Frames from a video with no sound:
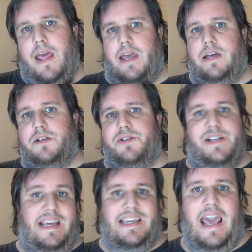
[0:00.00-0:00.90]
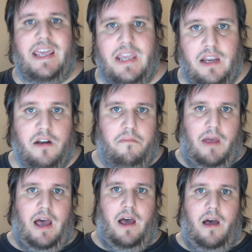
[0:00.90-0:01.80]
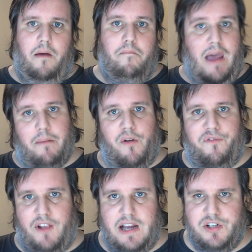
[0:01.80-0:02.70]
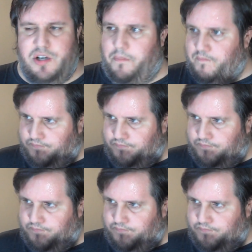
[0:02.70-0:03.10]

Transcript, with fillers: is decaying mammal flesh.